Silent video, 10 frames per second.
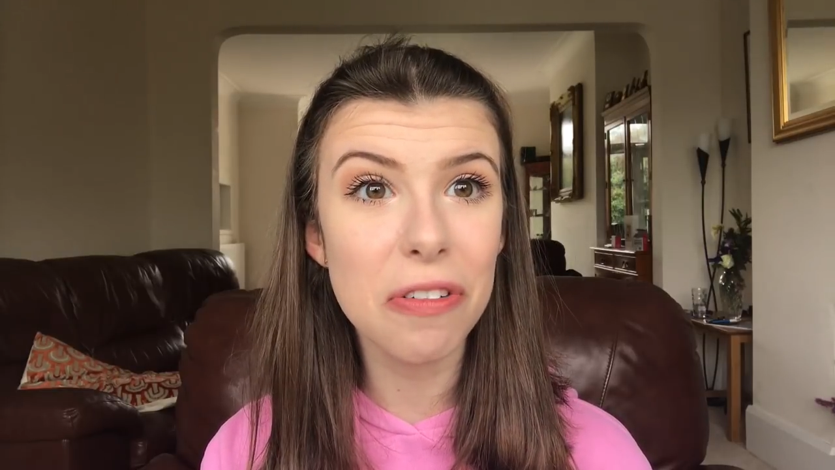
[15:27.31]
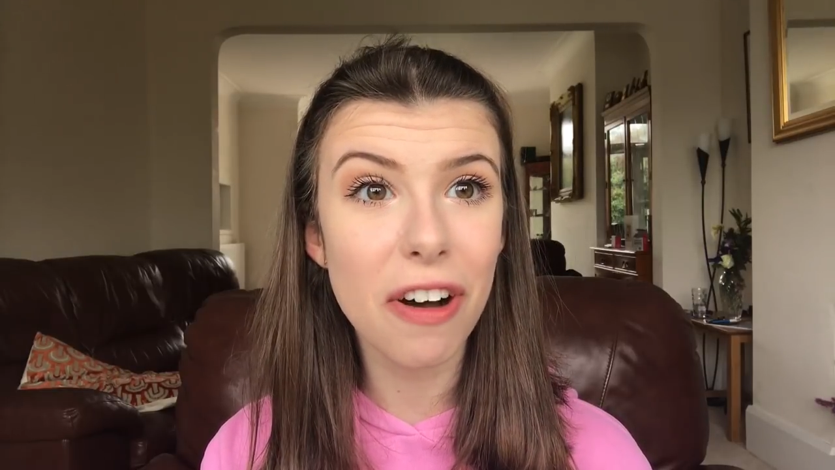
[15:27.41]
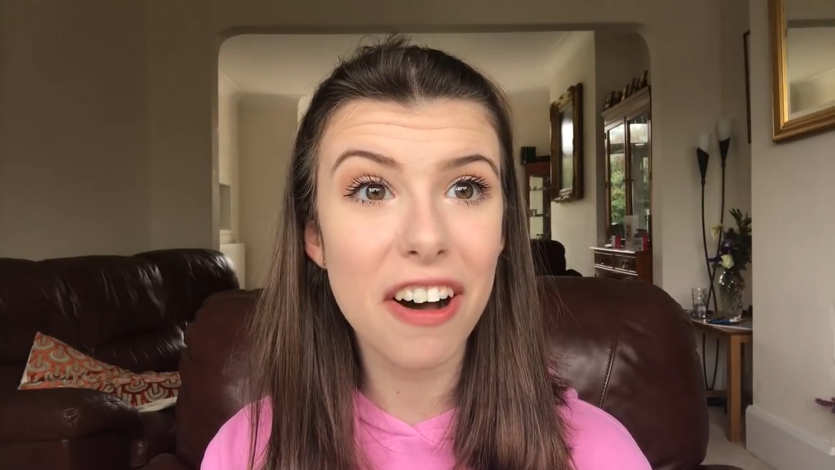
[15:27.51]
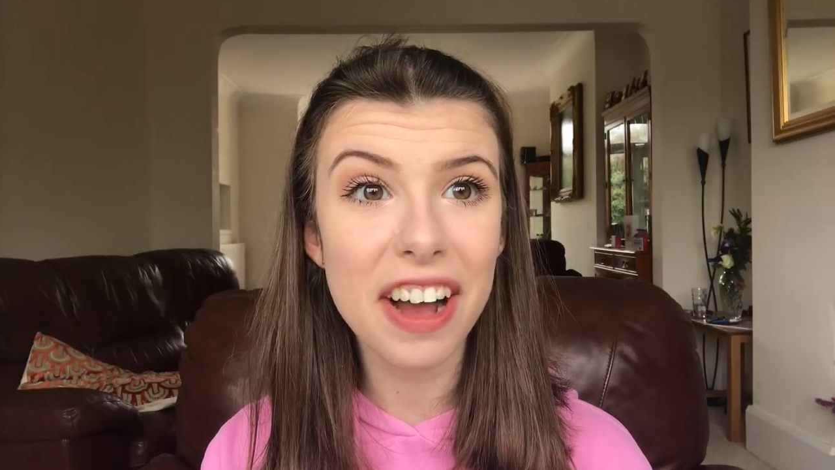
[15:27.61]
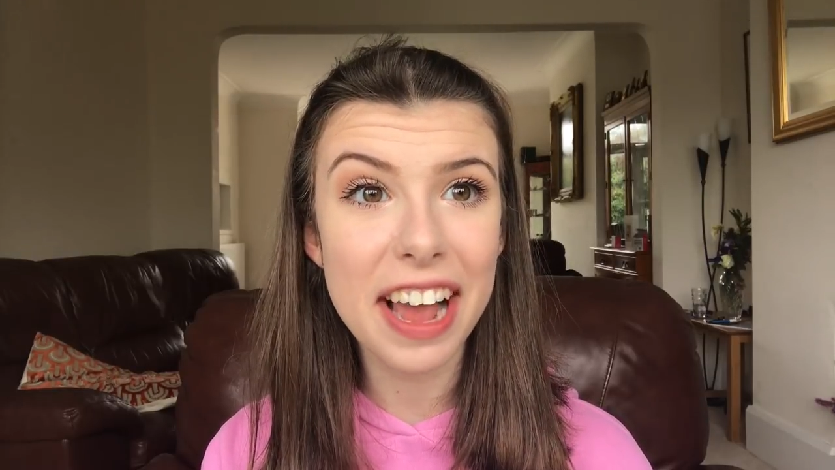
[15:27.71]
of
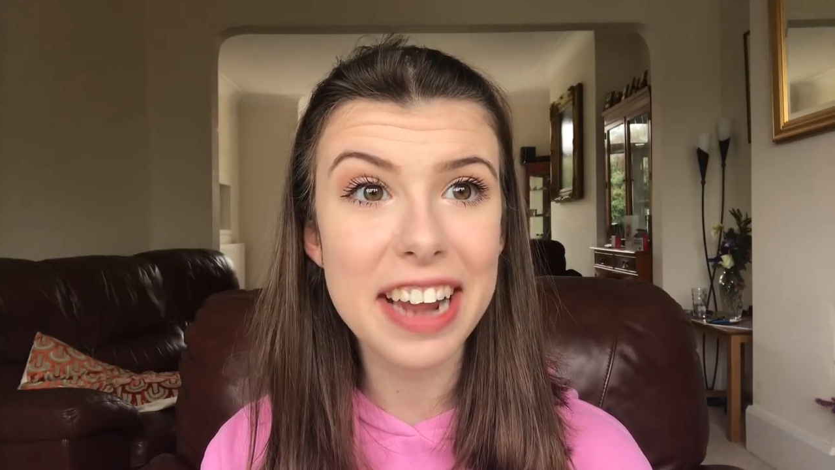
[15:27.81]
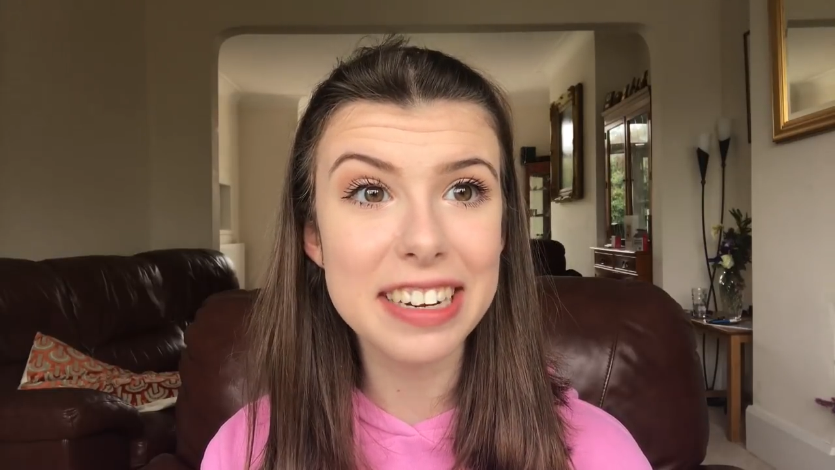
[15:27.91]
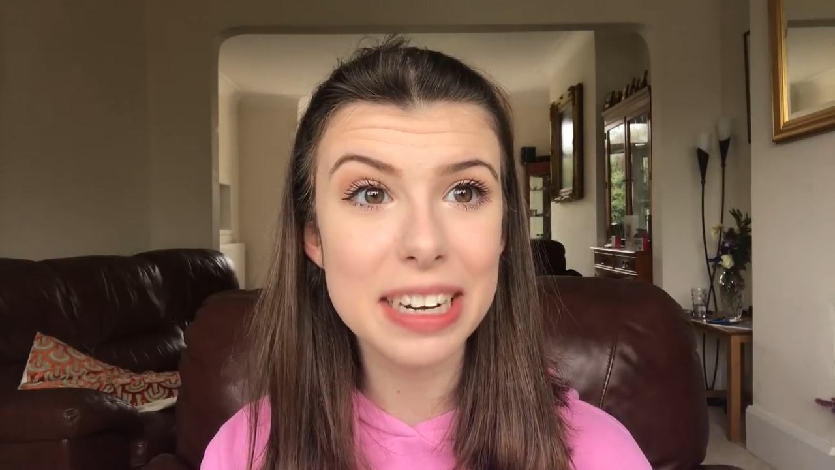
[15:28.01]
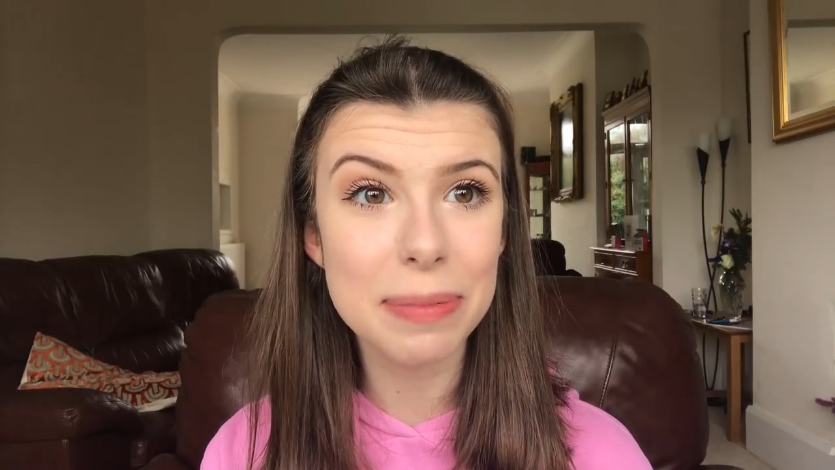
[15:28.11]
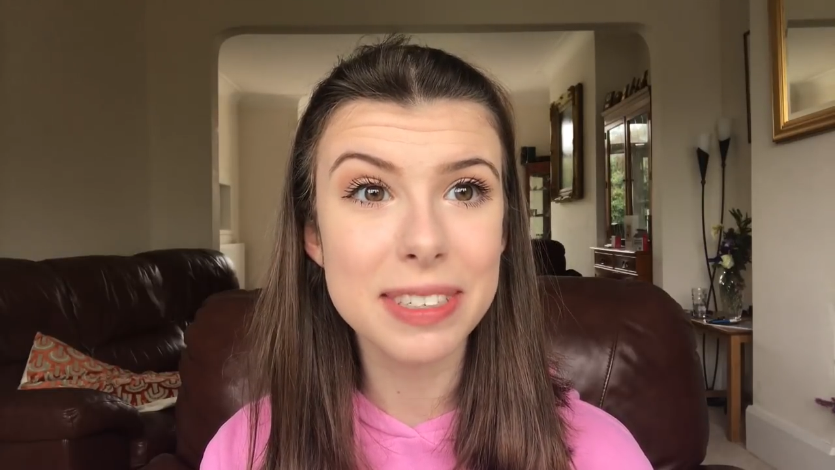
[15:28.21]

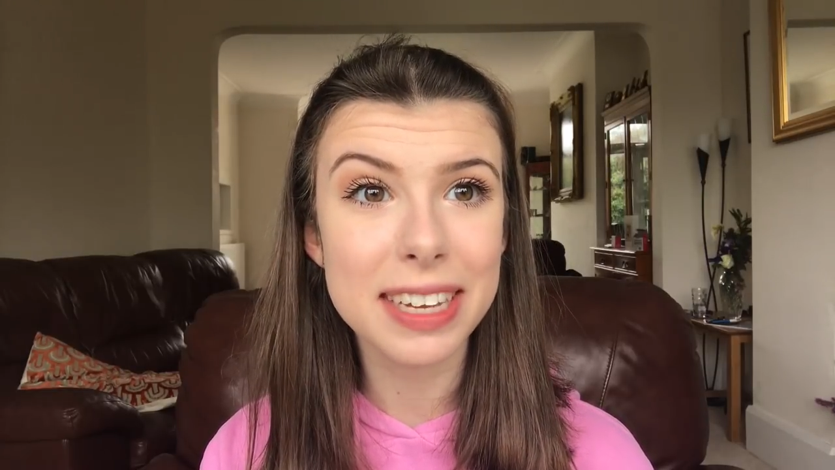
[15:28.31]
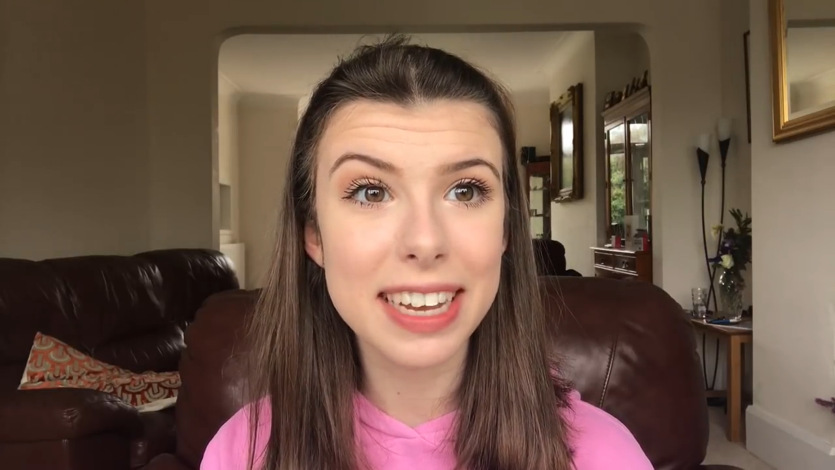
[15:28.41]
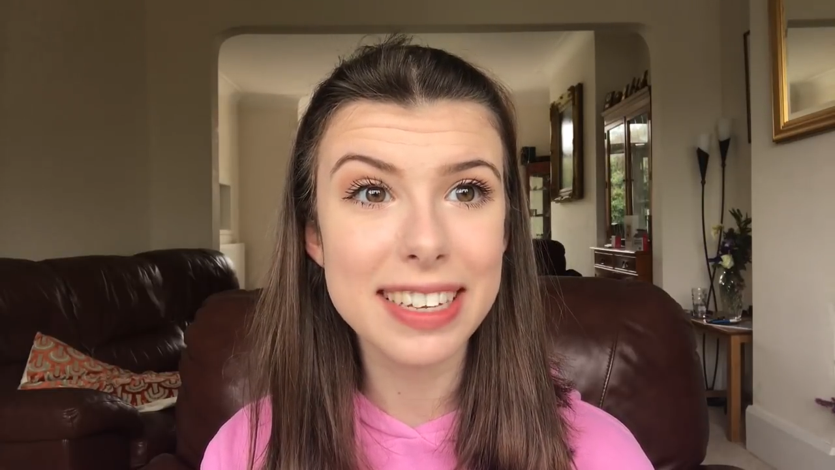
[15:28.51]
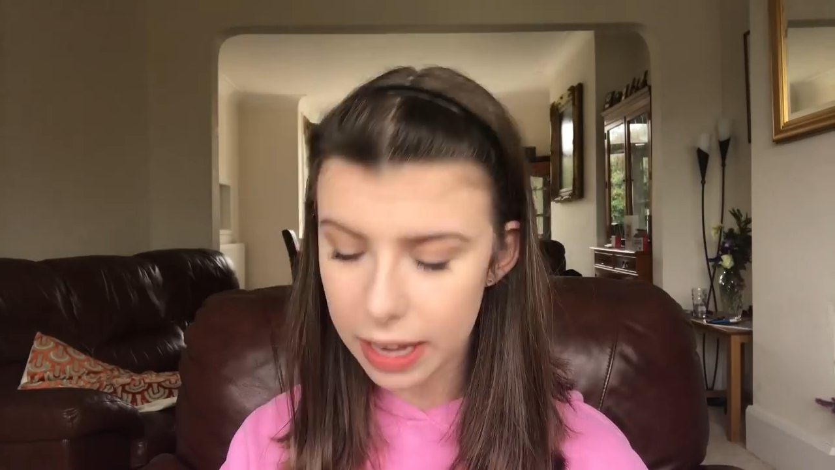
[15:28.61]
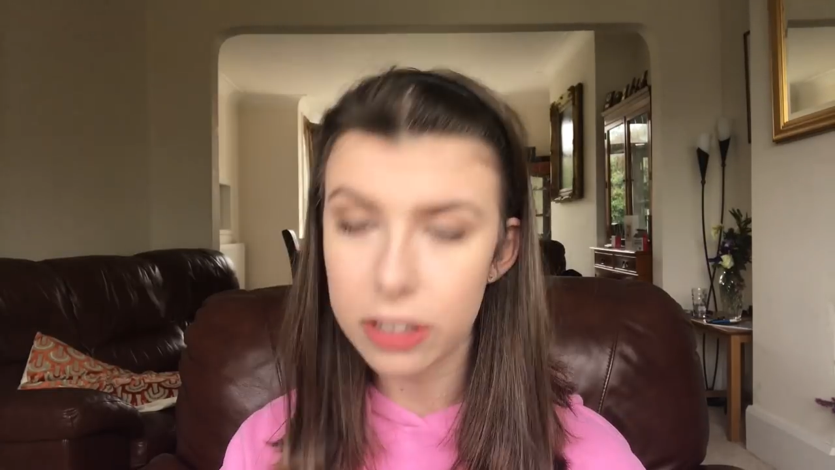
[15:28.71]
high-end lipsticks.